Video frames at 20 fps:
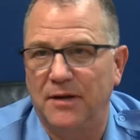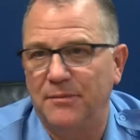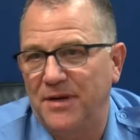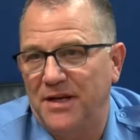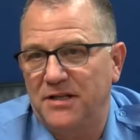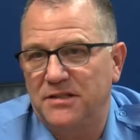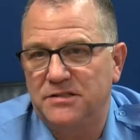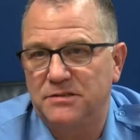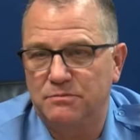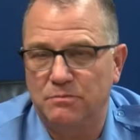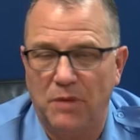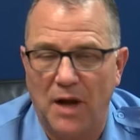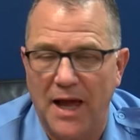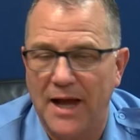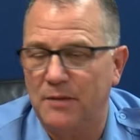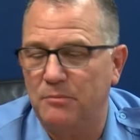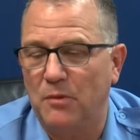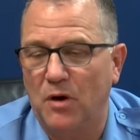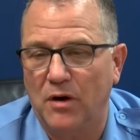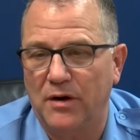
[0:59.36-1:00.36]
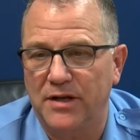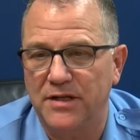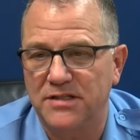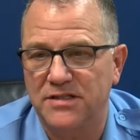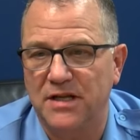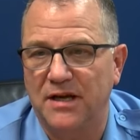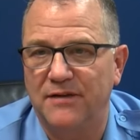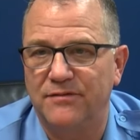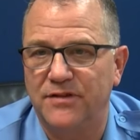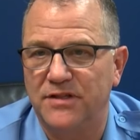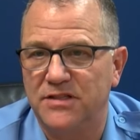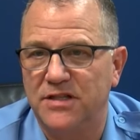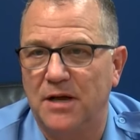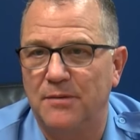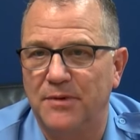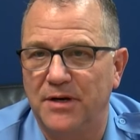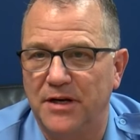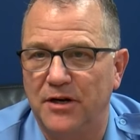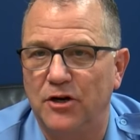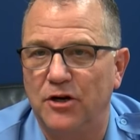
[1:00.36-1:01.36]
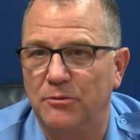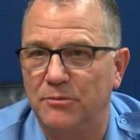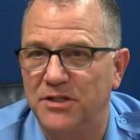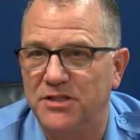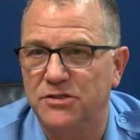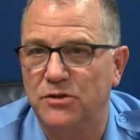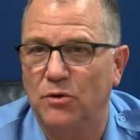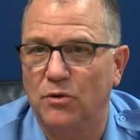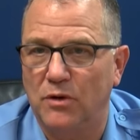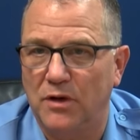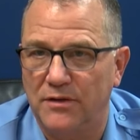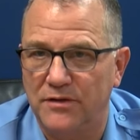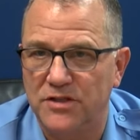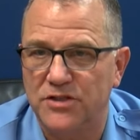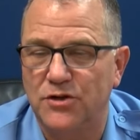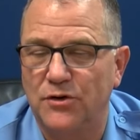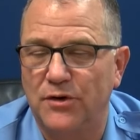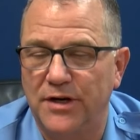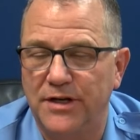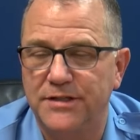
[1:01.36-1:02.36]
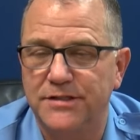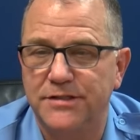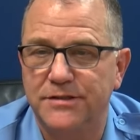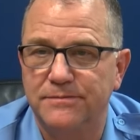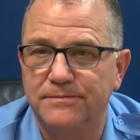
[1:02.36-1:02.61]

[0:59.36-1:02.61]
I mean, it's black market stuff that's coming here to be sold on the streets.